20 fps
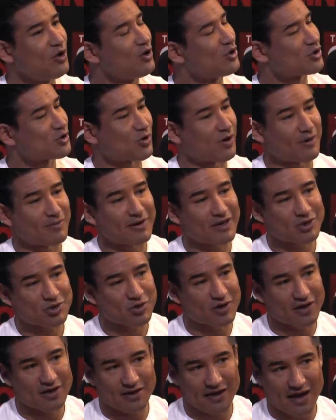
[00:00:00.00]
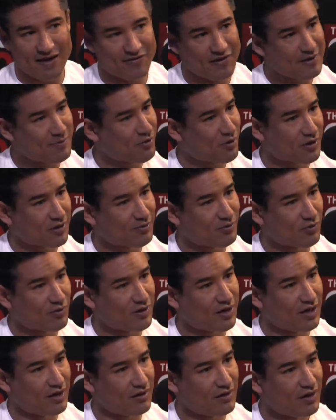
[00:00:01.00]
So I'm not trying to have any part of
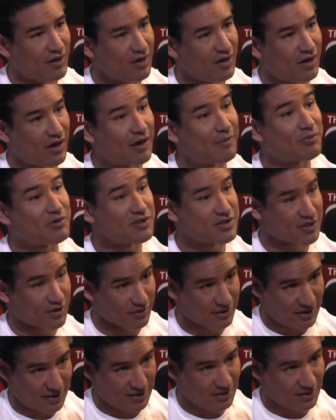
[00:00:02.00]
Morrell up until then.